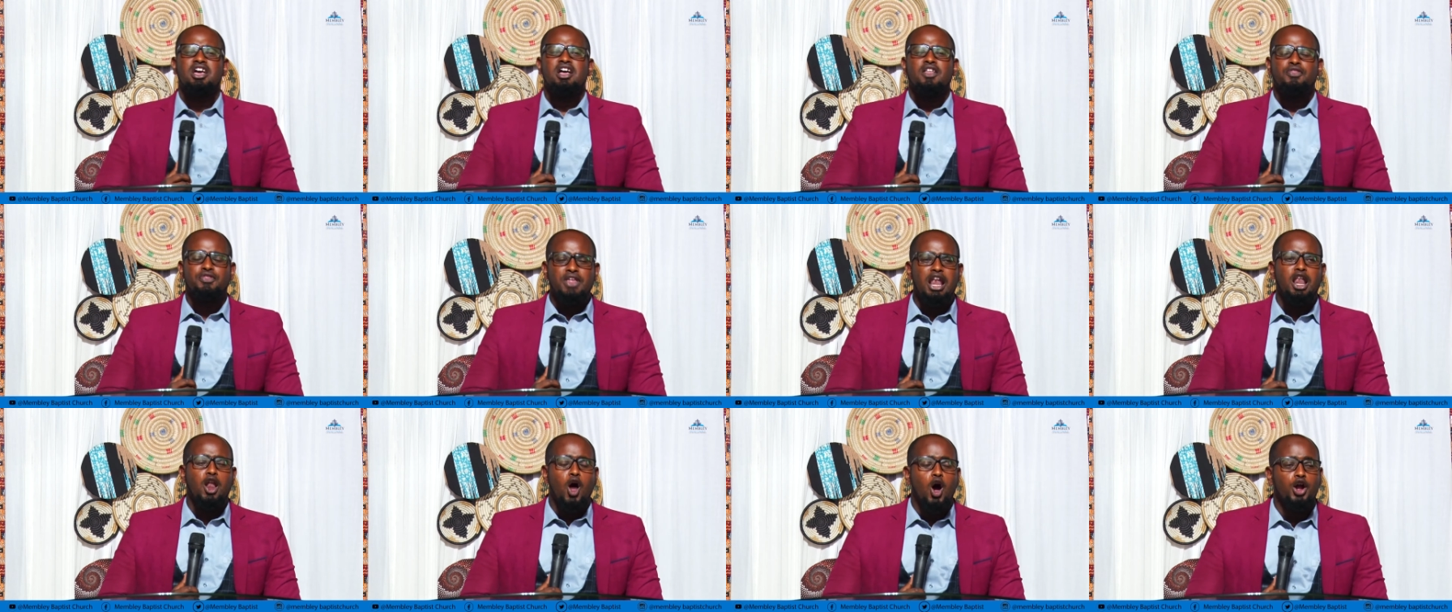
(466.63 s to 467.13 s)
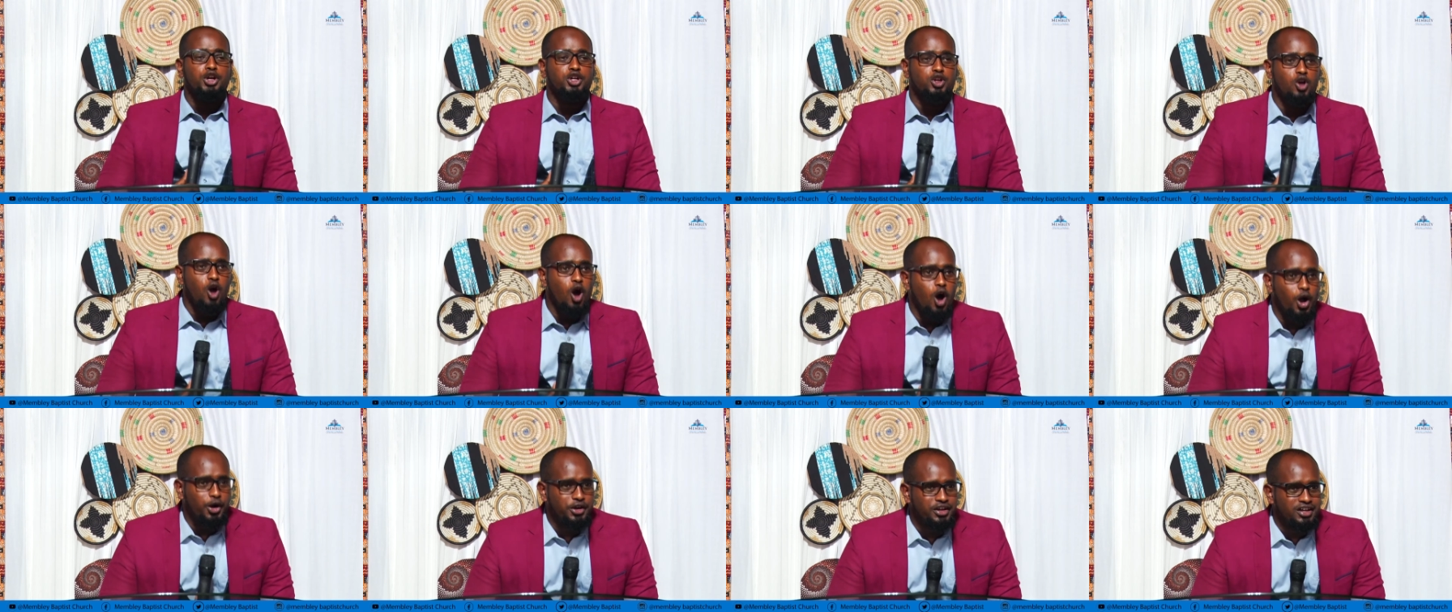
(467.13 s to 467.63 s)
the Lord
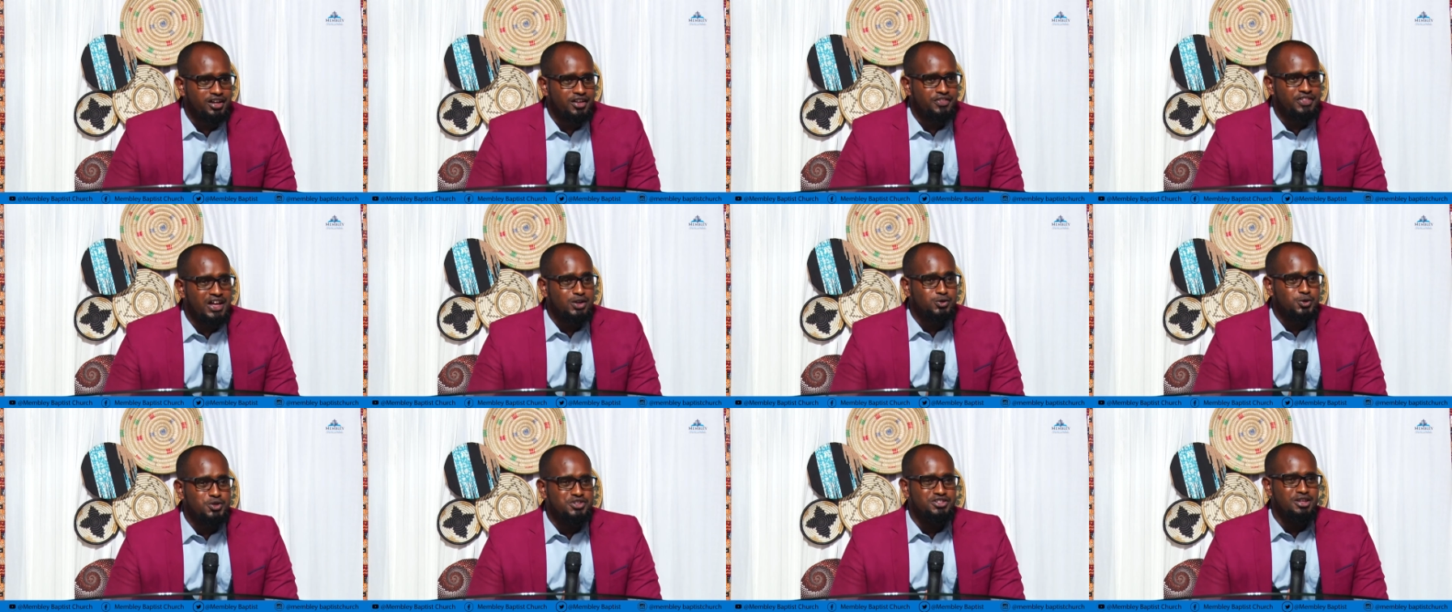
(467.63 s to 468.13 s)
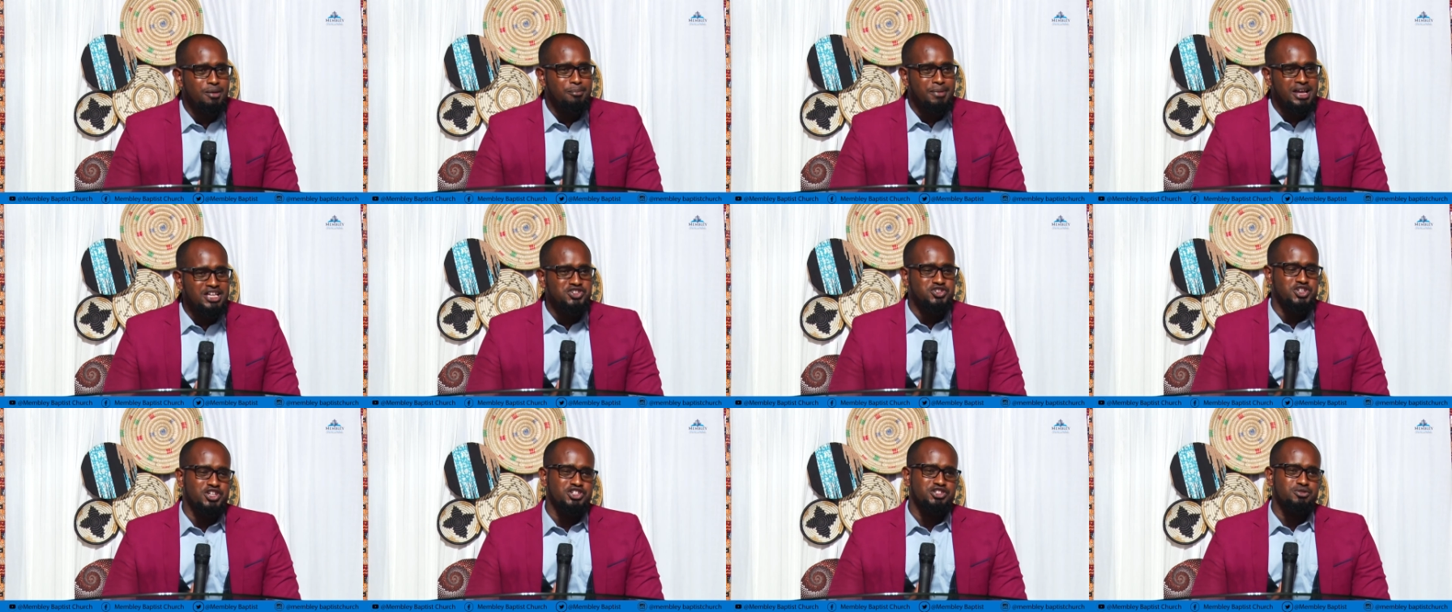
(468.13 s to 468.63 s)
God." That was the
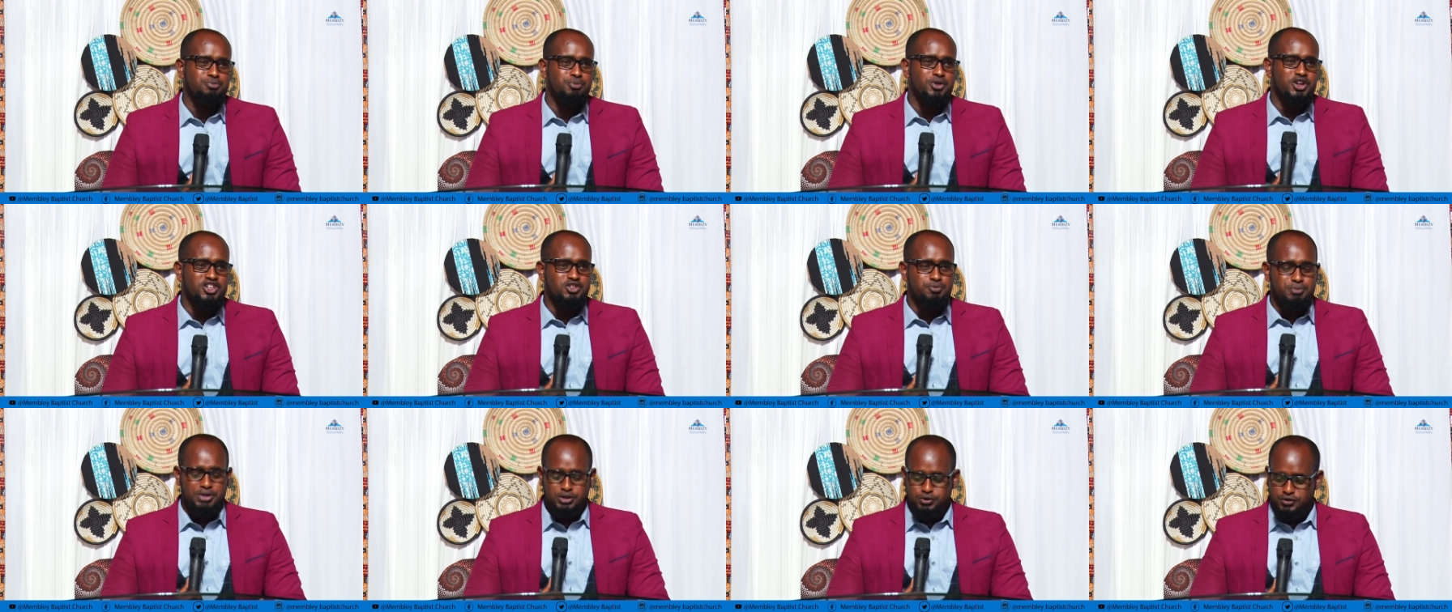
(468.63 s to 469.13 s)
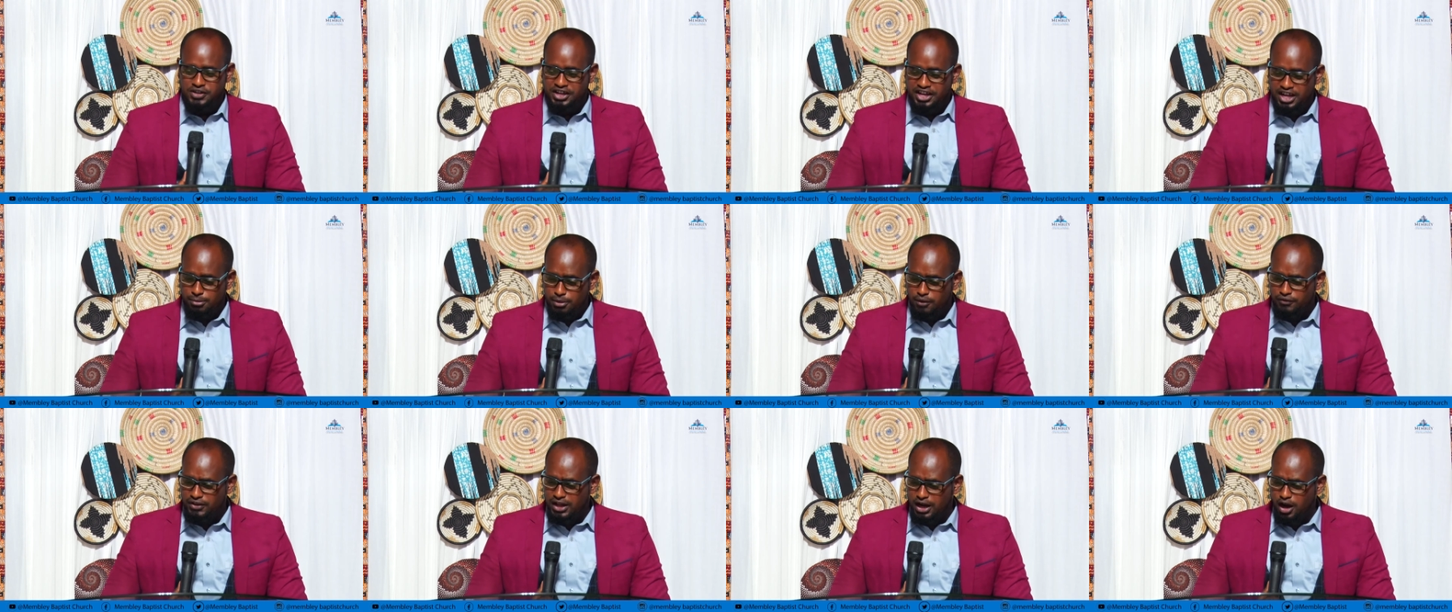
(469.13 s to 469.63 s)
message. Praise be to the
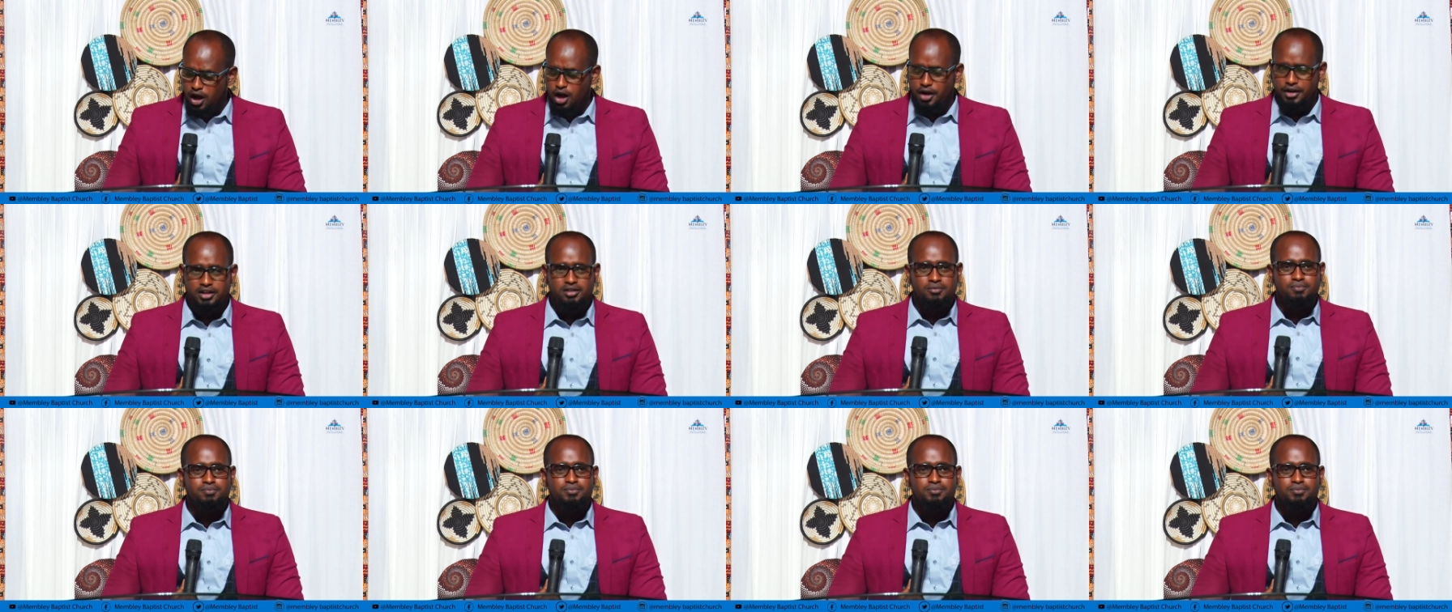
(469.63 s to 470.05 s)
name of the Lord.